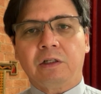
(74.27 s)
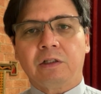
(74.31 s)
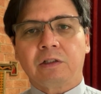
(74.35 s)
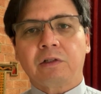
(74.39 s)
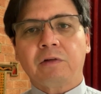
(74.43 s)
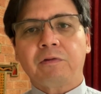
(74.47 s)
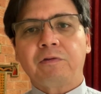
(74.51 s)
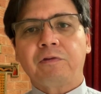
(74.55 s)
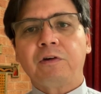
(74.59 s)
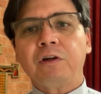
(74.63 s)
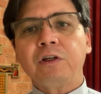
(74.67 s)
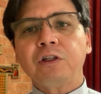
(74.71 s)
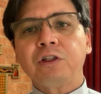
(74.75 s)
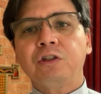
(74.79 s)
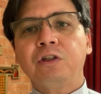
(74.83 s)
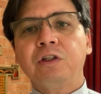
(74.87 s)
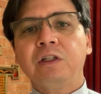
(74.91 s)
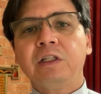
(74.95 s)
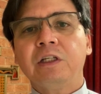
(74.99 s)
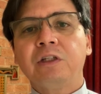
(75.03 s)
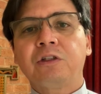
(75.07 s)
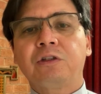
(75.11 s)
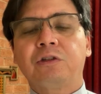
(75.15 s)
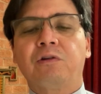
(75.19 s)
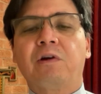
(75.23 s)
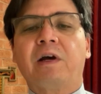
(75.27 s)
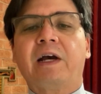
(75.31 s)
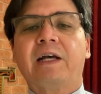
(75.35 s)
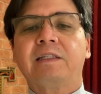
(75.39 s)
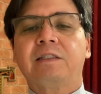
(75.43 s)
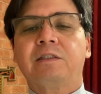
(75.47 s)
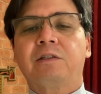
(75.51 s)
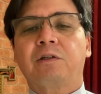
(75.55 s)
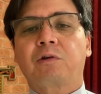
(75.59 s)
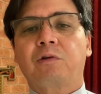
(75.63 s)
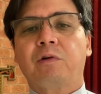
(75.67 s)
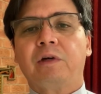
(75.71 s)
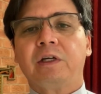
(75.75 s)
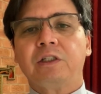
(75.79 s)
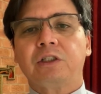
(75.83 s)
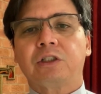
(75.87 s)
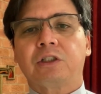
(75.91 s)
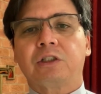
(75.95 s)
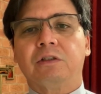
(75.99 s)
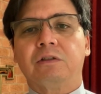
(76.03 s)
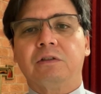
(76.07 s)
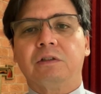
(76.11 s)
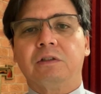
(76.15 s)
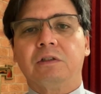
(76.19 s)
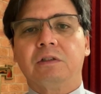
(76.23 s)
So first you need to ask the
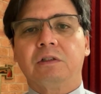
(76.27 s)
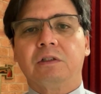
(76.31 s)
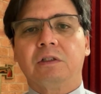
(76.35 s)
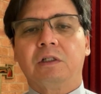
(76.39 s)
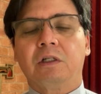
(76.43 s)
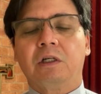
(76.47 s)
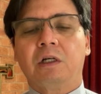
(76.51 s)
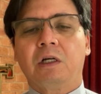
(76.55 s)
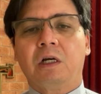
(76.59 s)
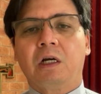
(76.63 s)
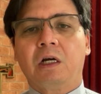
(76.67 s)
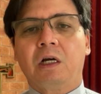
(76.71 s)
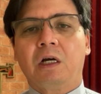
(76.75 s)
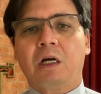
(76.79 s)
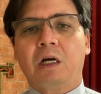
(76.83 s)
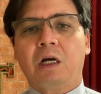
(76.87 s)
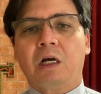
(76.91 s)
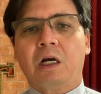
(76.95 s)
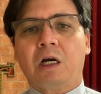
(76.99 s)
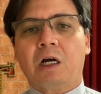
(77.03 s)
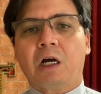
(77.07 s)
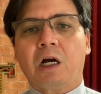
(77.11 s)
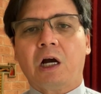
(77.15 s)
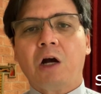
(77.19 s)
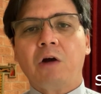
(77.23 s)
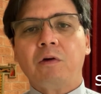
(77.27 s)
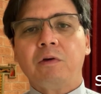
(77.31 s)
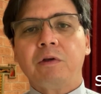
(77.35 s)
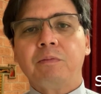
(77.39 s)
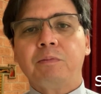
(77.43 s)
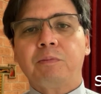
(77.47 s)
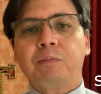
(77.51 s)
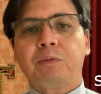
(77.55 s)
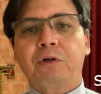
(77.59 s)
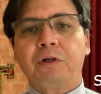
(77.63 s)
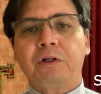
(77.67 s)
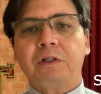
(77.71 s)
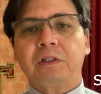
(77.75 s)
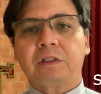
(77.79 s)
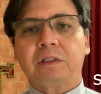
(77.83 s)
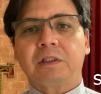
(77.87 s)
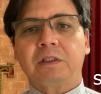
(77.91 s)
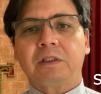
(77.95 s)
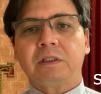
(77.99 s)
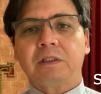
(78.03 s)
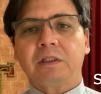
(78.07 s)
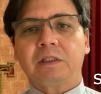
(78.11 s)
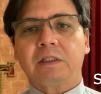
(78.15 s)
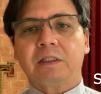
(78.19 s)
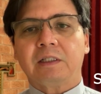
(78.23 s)
question, how
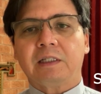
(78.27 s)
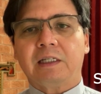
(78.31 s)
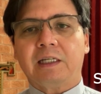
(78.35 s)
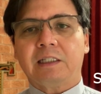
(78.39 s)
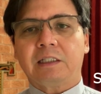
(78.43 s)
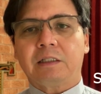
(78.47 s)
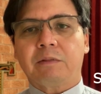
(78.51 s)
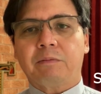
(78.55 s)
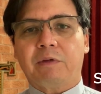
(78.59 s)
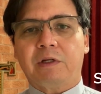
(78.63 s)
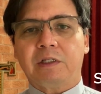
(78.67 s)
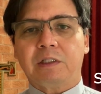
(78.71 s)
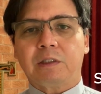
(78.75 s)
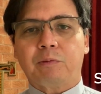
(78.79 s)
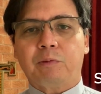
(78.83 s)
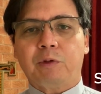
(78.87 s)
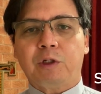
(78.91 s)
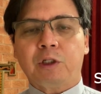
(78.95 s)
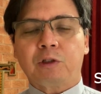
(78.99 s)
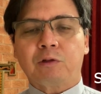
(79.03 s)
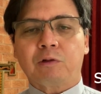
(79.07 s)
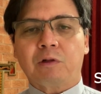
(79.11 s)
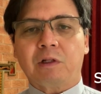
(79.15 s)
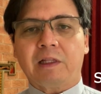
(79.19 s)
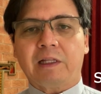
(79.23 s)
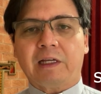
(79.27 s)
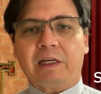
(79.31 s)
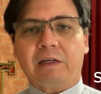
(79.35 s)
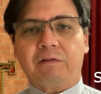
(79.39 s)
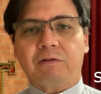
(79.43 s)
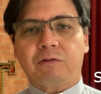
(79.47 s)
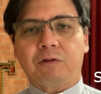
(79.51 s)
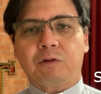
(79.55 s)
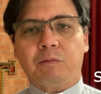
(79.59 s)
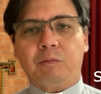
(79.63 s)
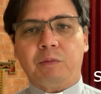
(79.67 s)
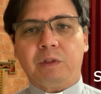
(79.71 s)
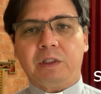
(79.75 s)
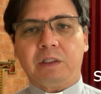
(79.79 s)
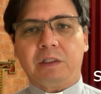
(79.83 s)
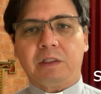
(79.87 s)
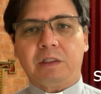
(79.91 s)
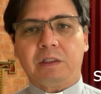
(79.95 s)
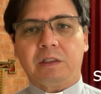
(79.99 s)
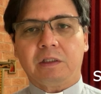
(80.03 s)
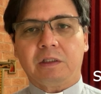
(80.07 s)
important is my spiritual life to me?